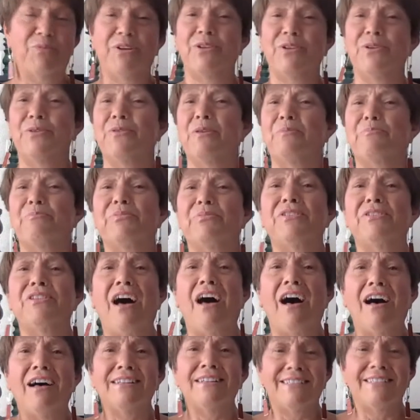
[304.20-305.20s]
who
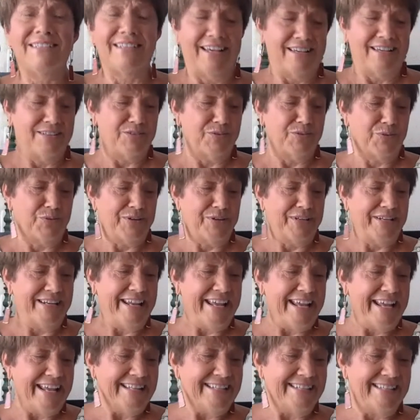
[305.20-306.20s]
applauds us or
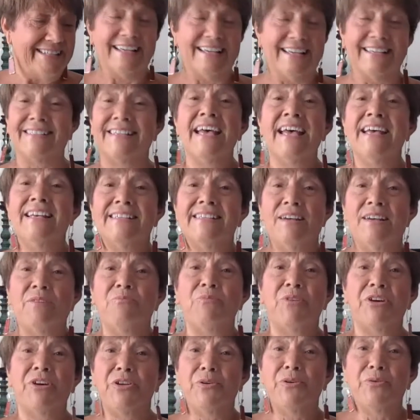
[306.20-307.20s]
needs us,
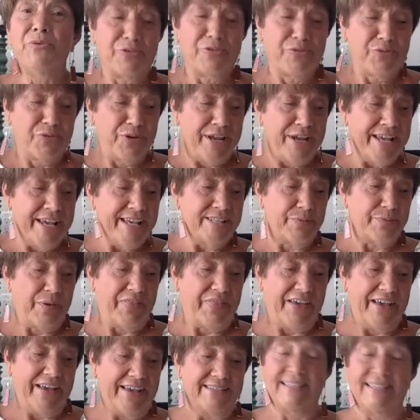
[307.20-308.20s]
someone who agrees with
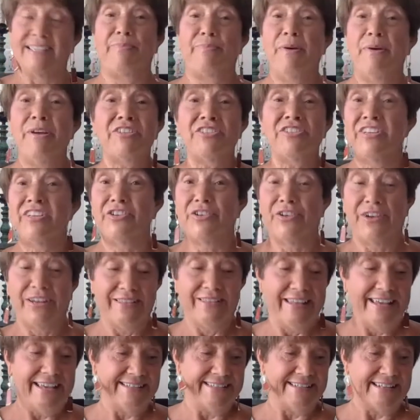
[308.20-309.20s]
us, especially during
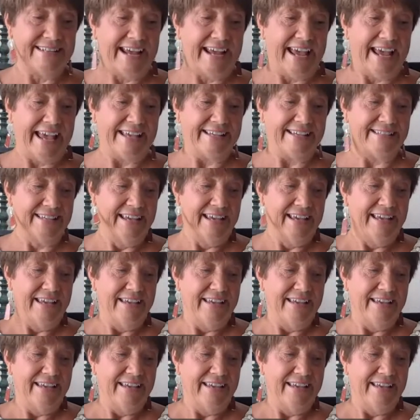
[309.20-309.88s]
these days,